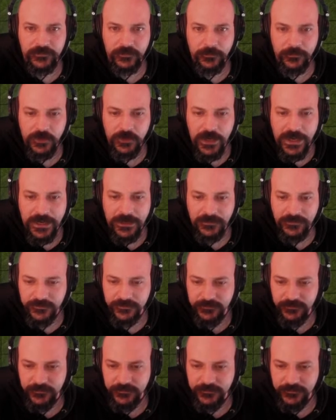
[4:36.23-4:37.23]
Like we've got
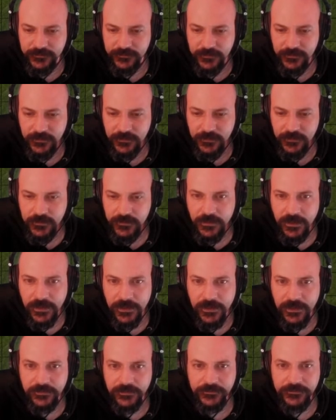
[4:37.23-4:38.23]
axes
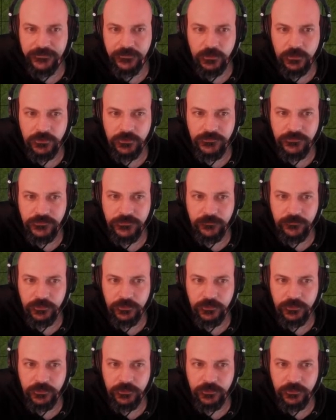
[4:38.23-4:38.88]
and swords,